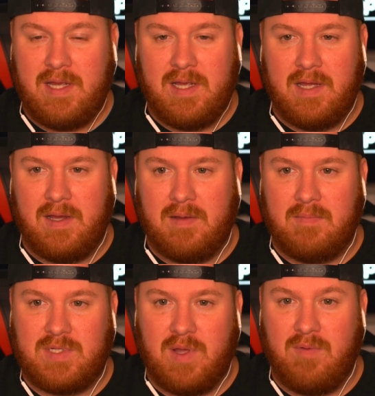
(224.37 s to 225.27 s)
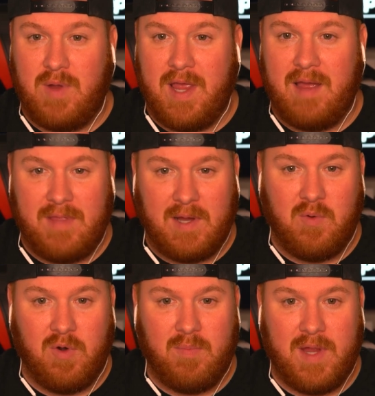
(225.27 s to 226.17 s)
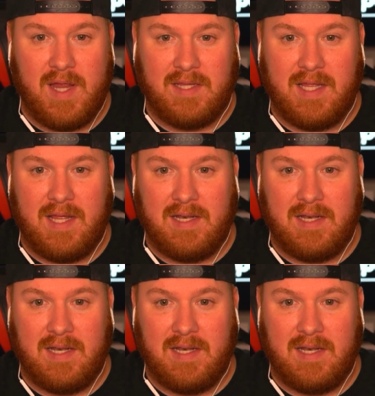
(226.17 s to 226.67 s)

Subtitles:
So if we have that quarterback that